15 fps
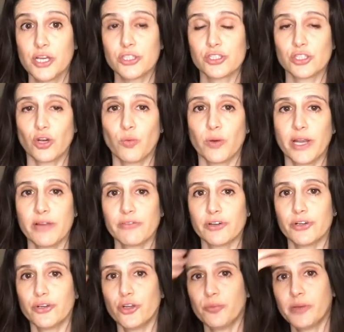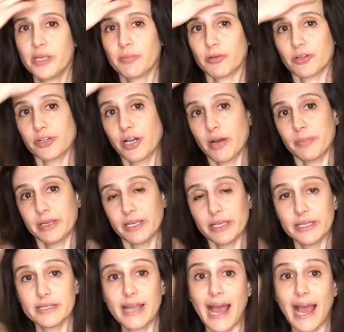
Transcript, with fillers: So whenever new people are coming in,